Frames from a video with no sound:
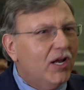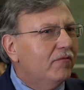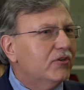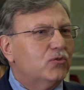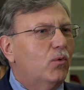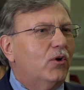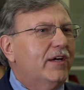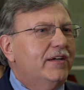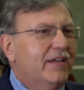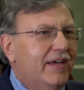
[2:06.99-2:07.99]
of us
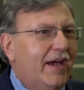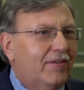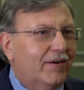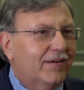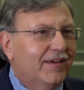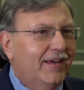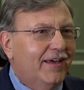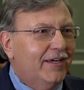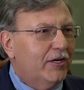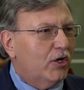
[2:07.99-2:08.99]
working together,
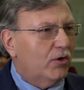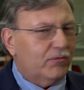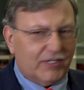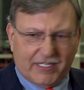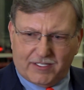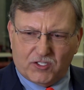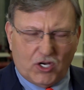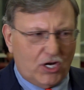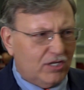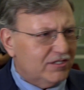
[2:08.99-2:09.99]
you know, for kid
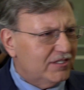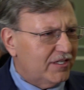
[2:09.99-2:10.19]
causes